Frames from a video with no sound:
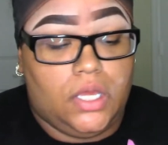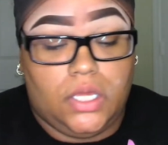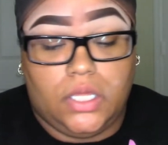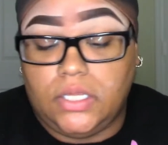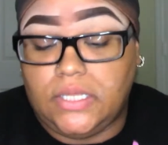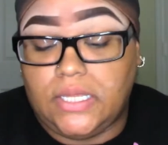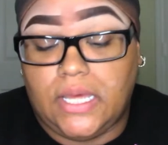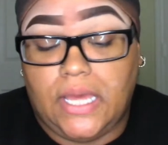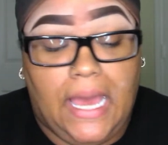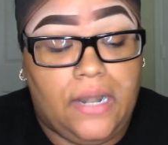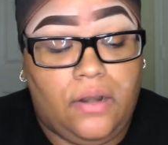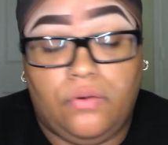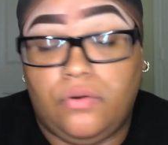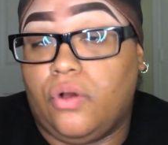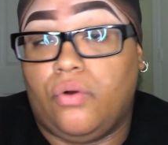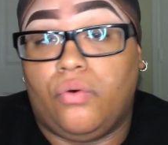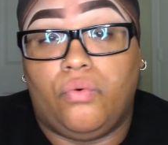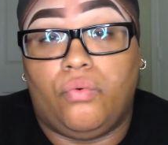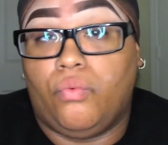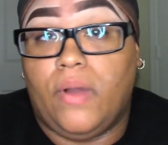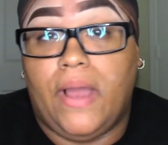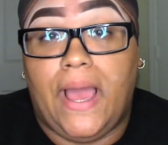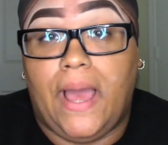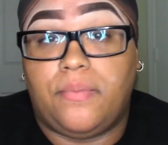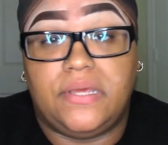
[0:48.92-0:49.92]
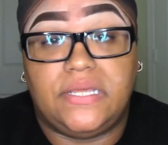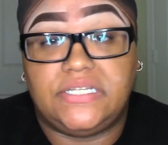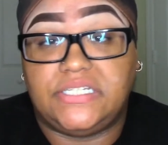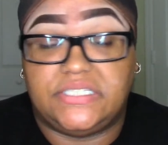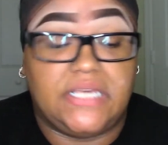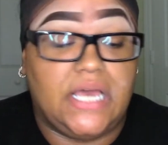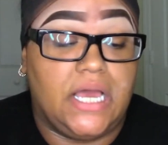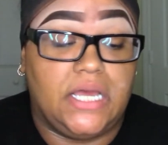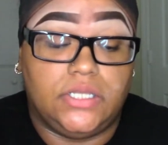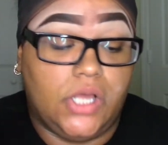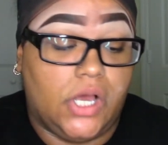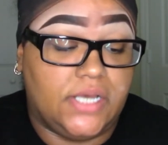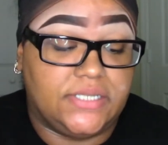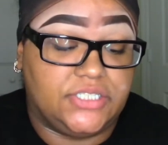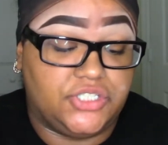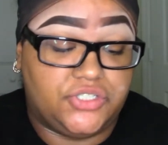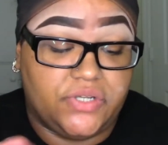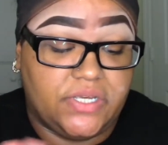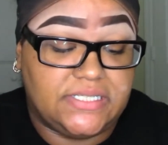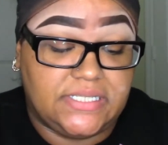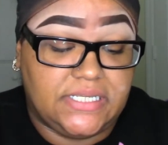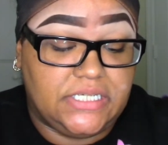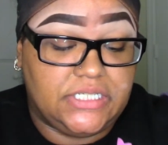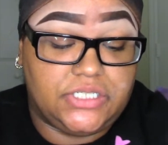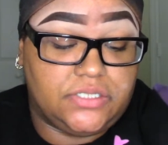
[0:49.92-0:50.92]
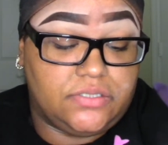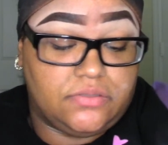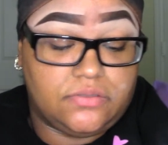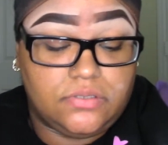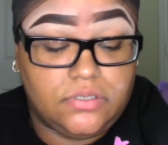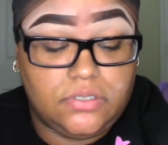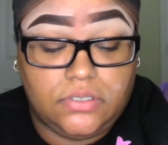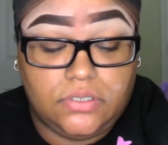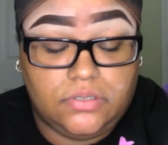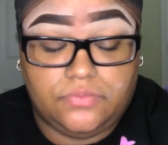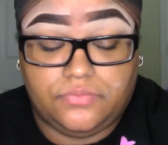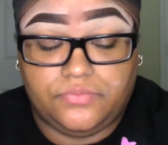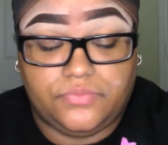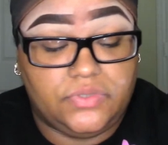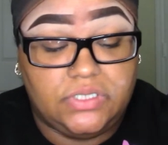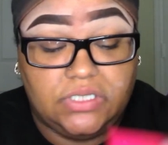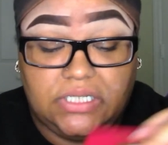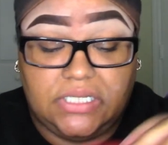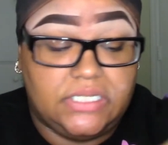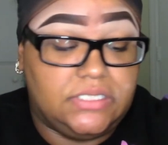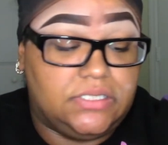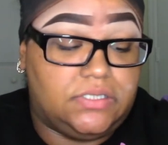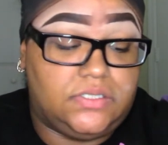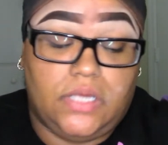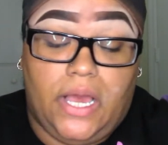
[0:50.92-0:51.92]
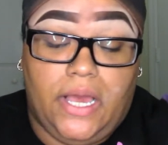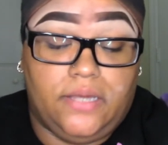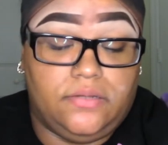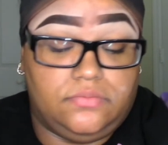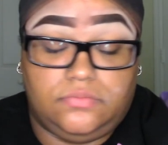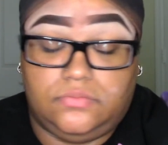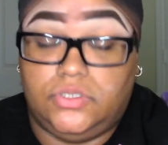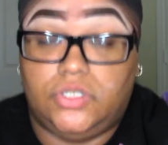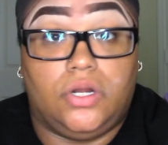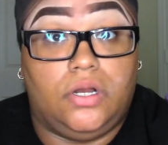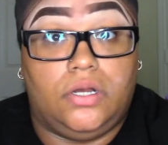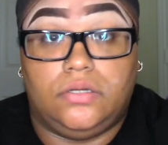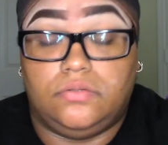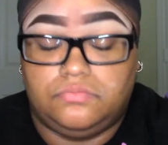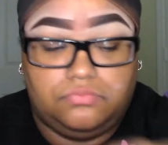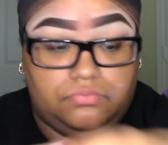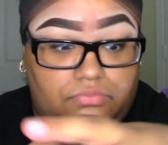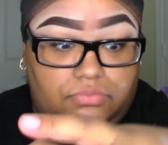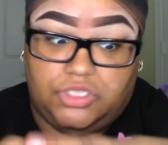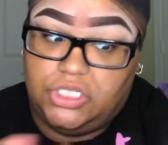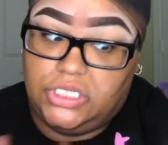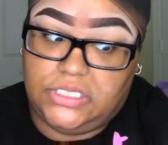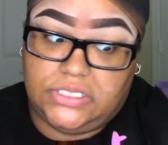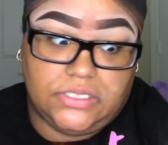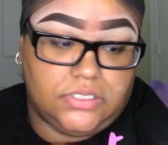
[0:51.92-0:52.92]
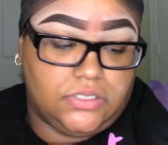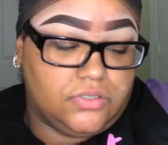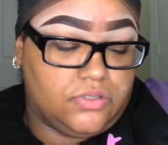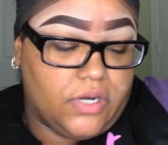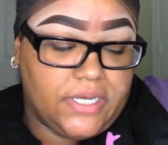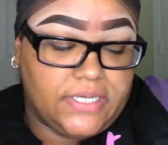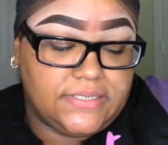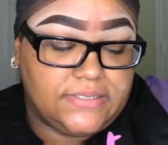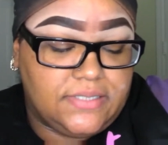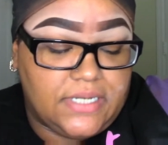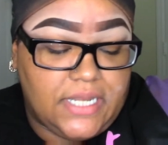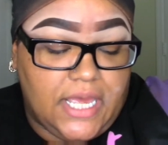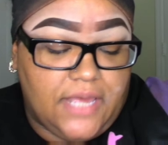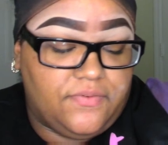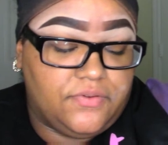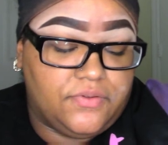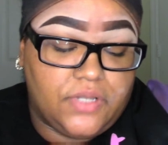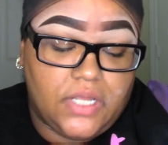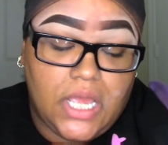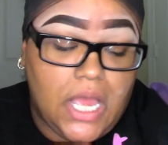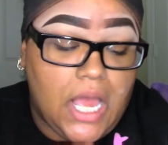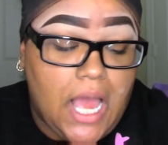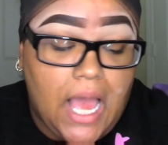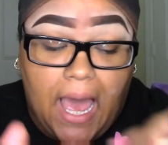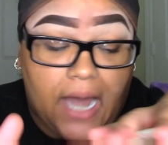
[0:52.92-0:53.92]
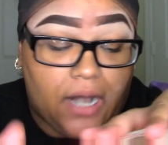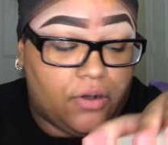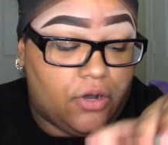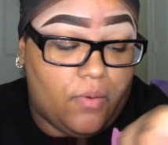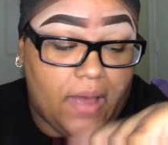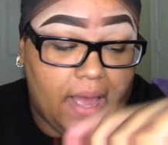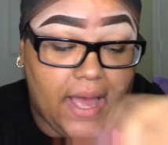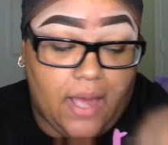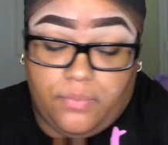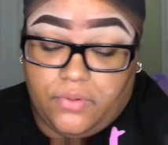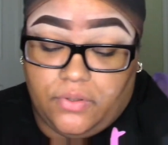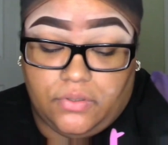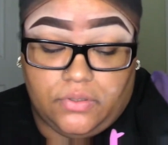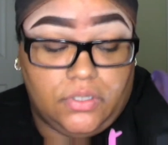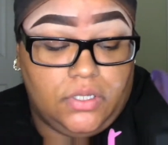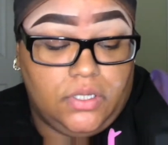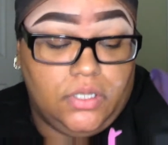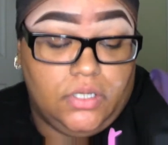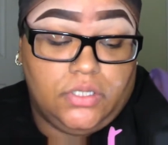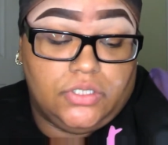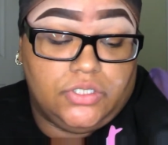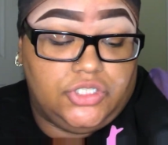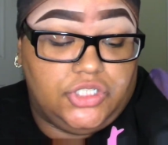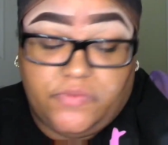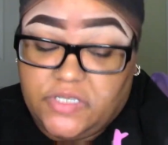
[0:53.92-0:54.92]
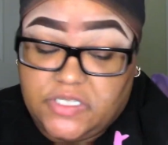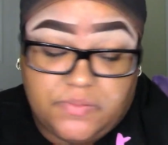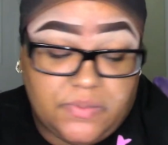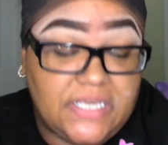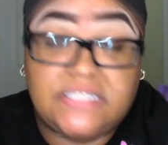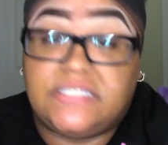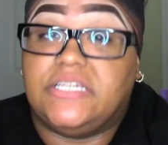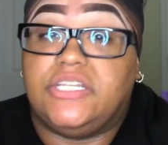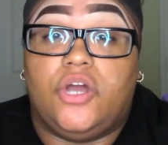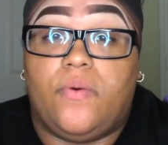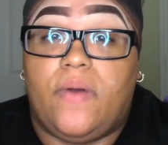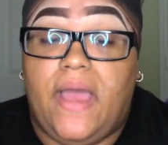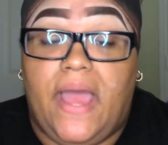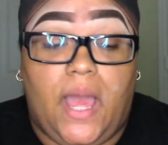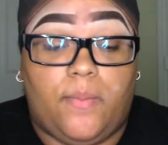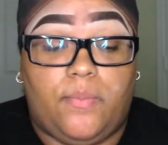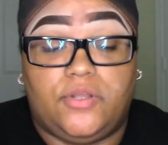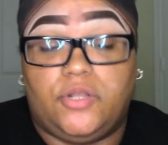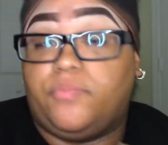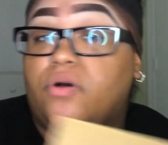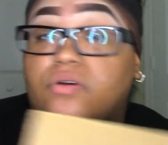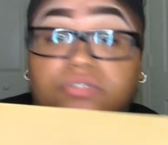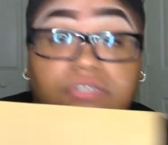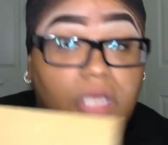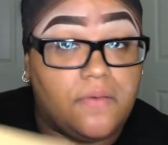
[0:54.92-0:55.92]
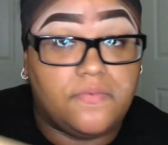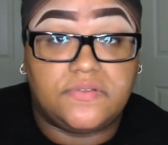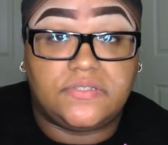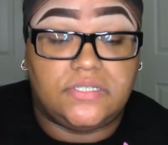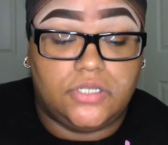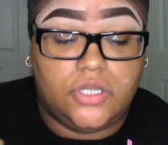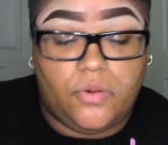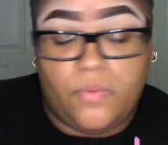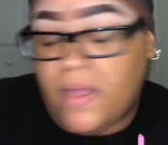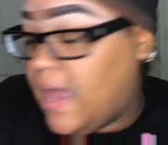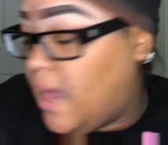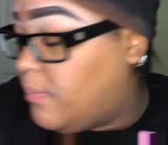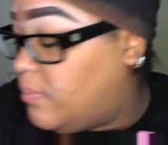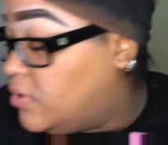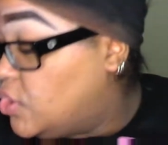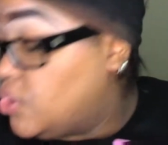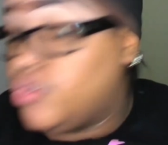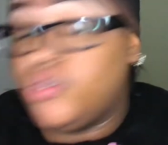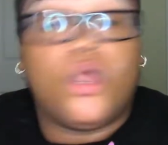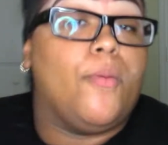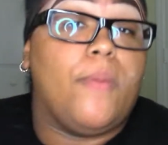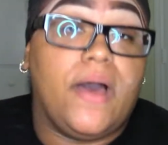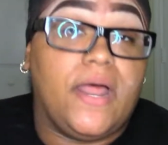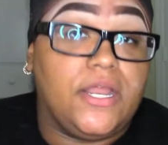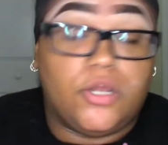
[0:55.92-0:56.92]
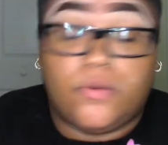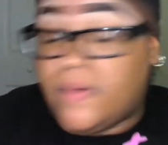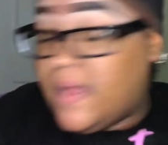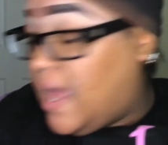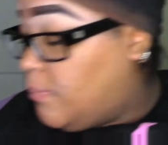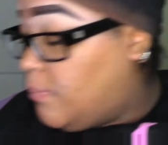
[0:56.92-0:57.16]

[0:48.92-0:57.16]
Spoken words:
Yeah, I don't know what happened. It just got lost in translation. Because girl, Jesus Christ in heaven, I don't know what happened. JUVIA'S Place didn't know what happened. The post office didn't know what happened. Nobody know what